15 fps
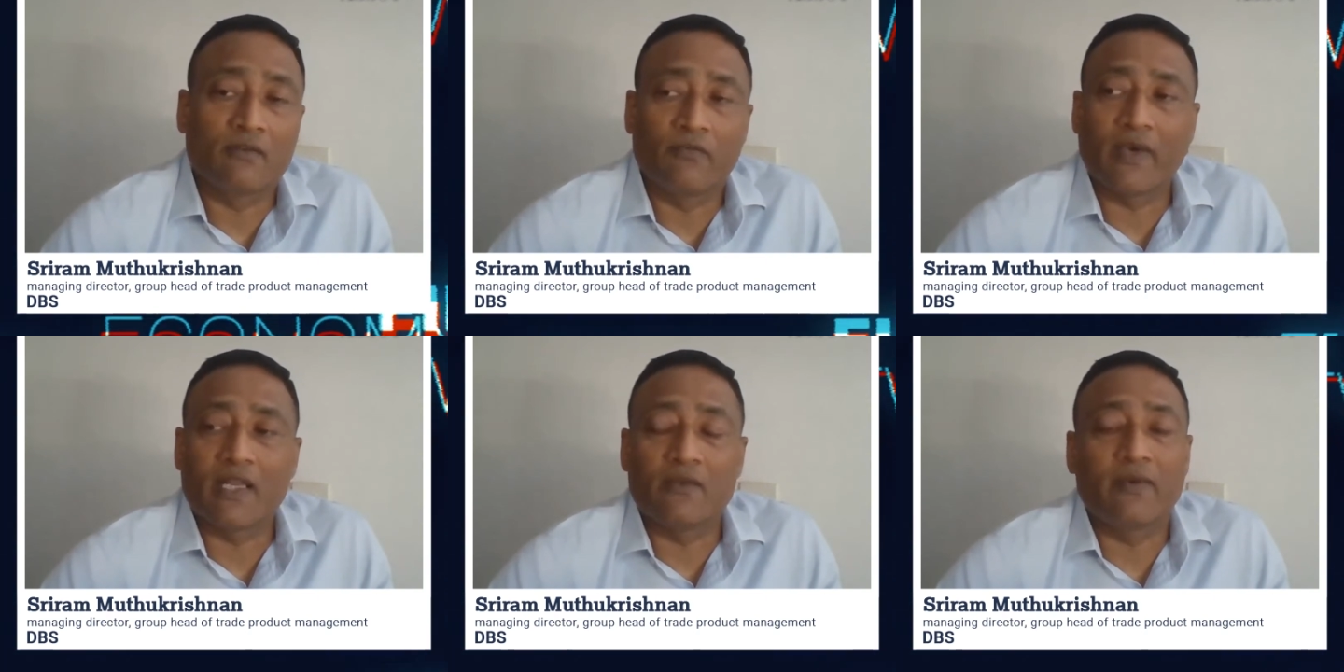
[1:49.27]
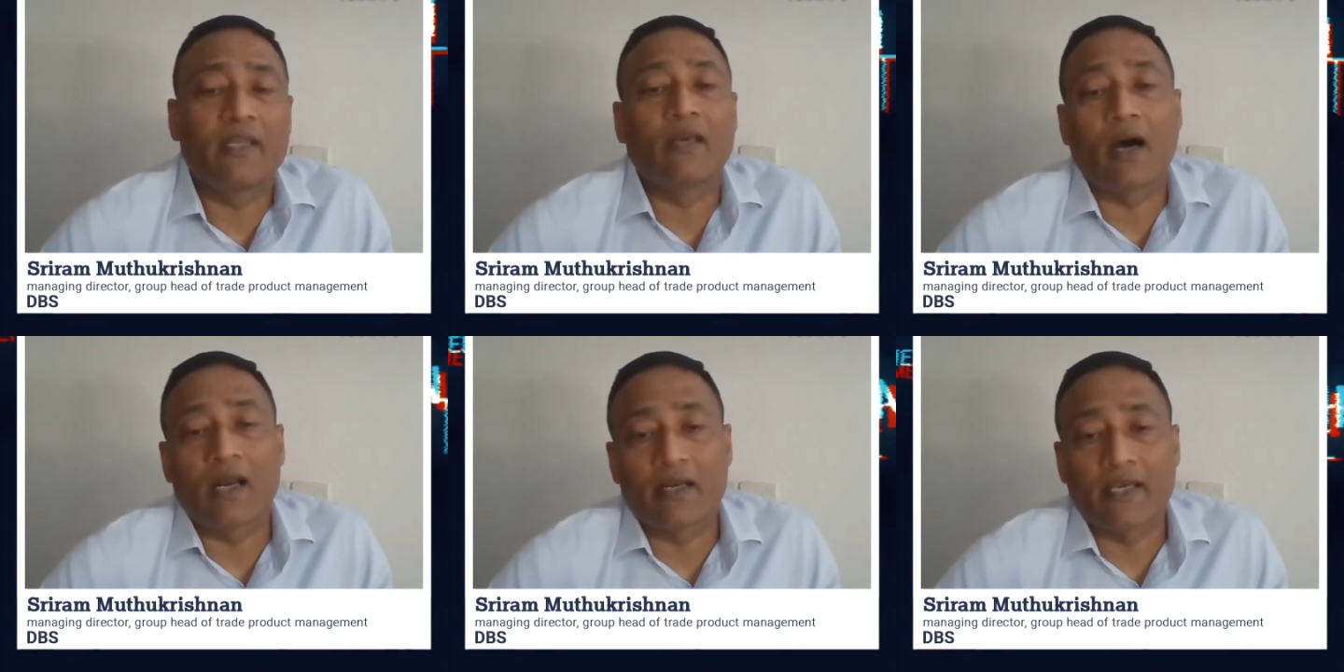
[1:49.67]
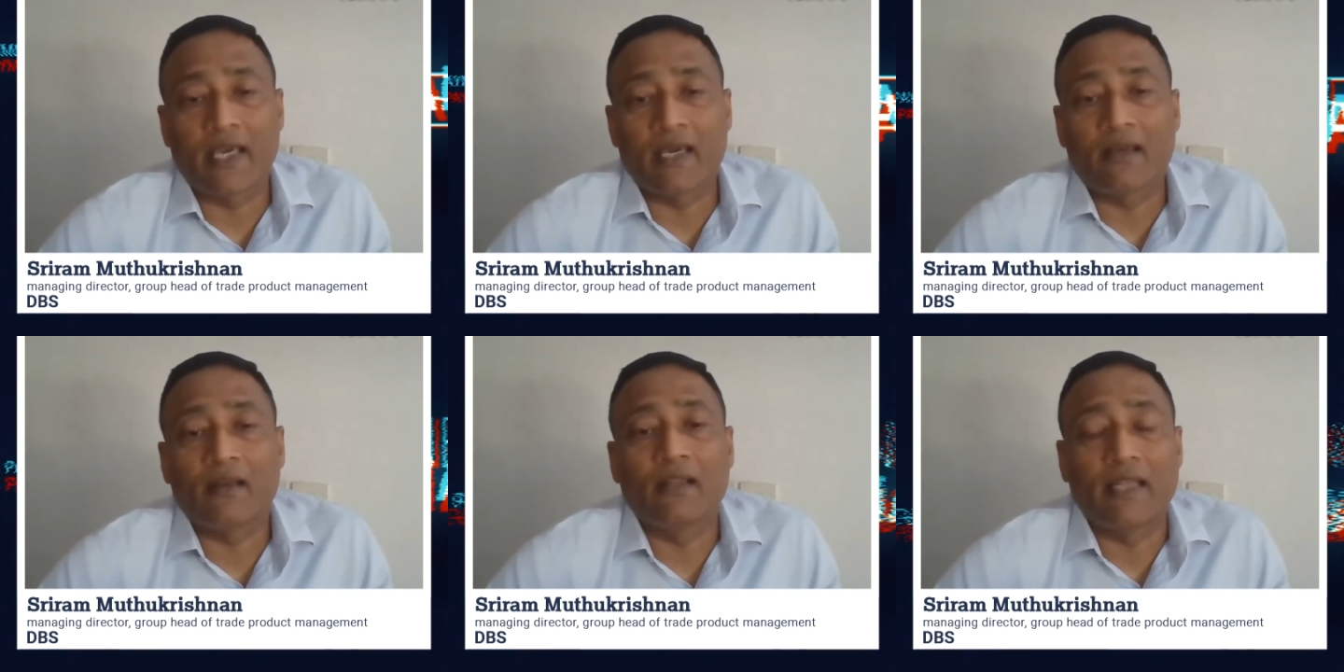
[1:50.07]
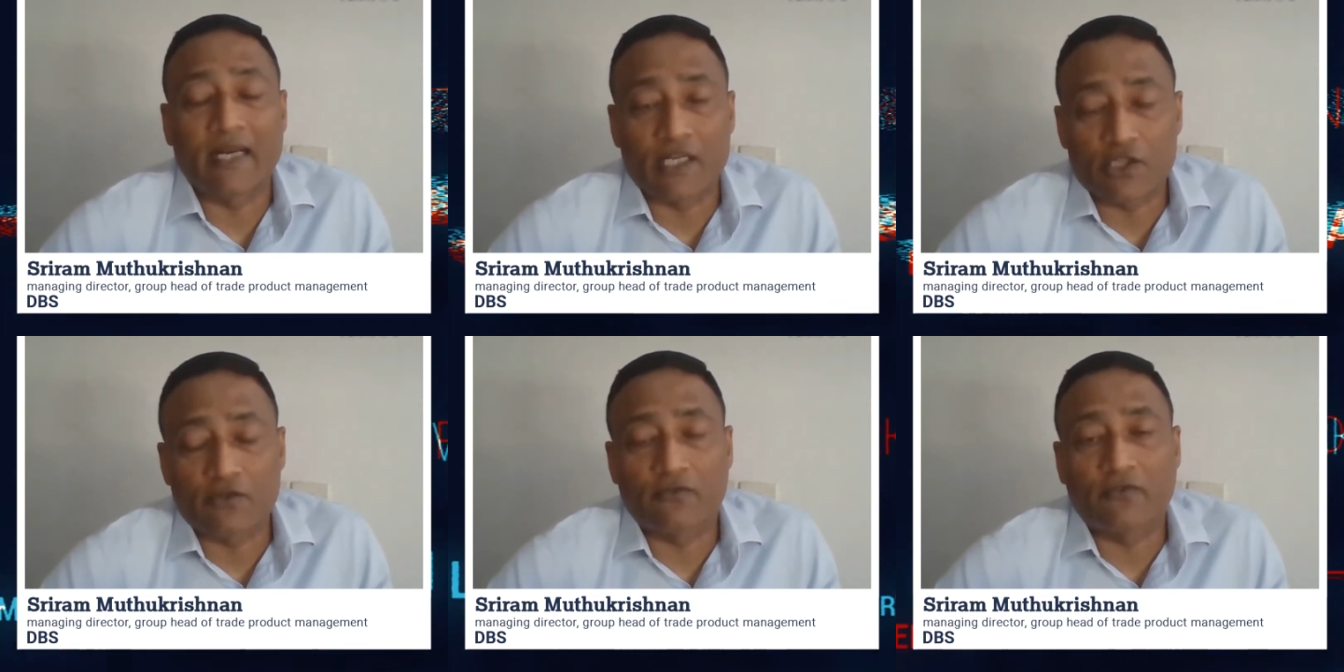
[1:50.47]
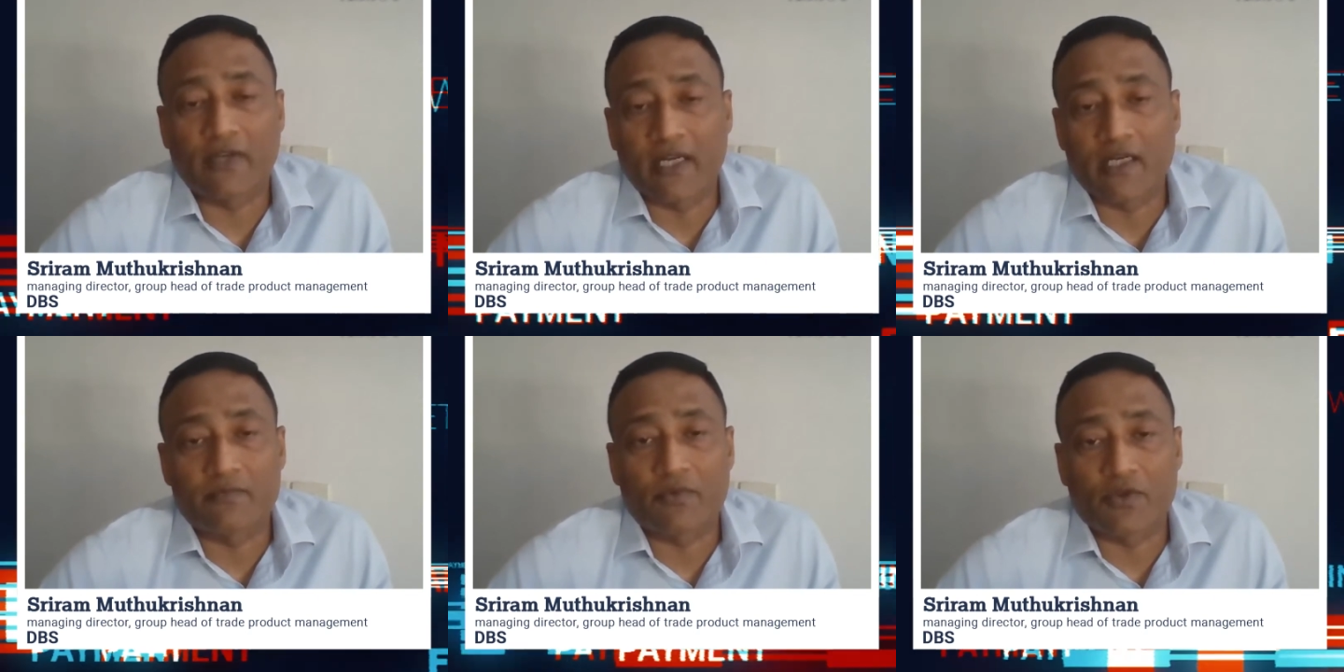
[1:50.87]
very archaic letters of
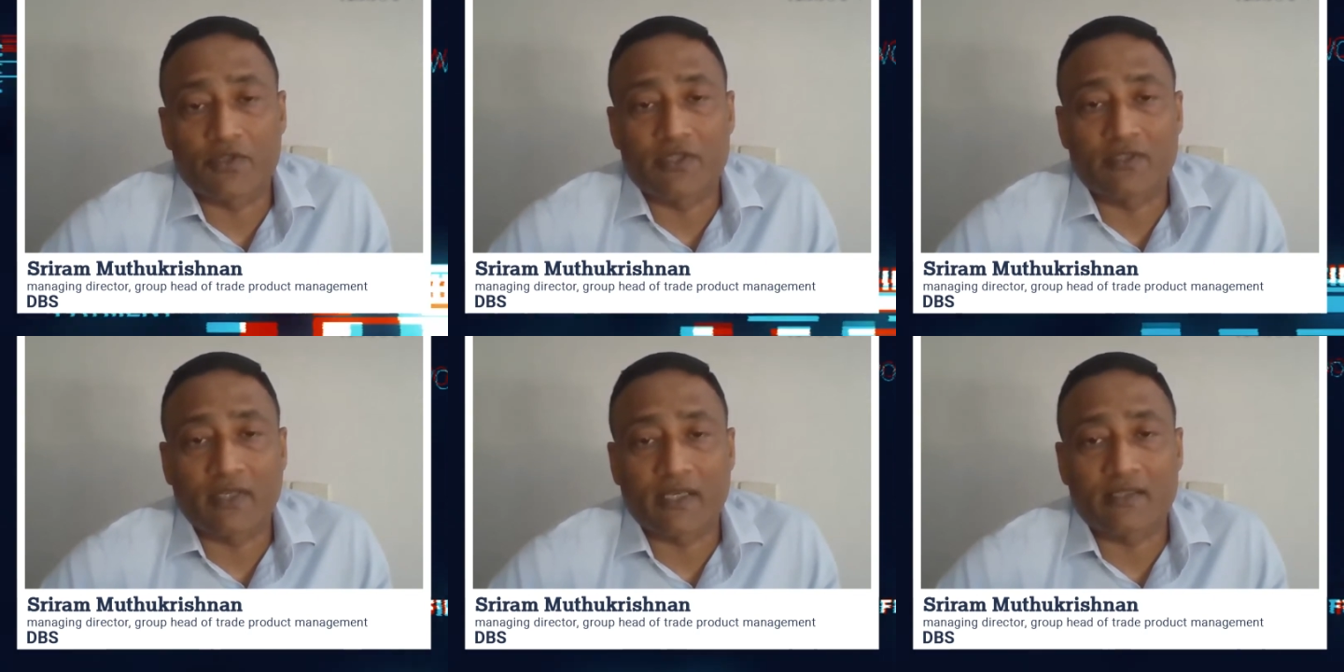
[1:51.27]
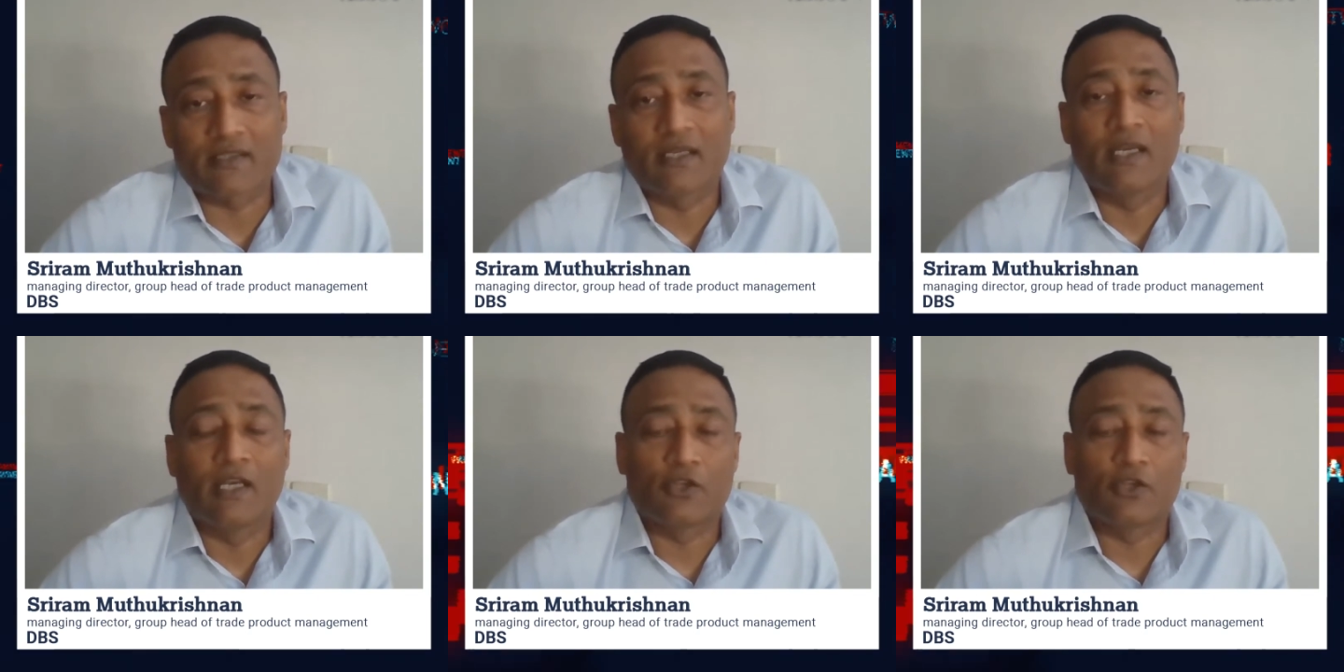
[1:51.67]
credit processes.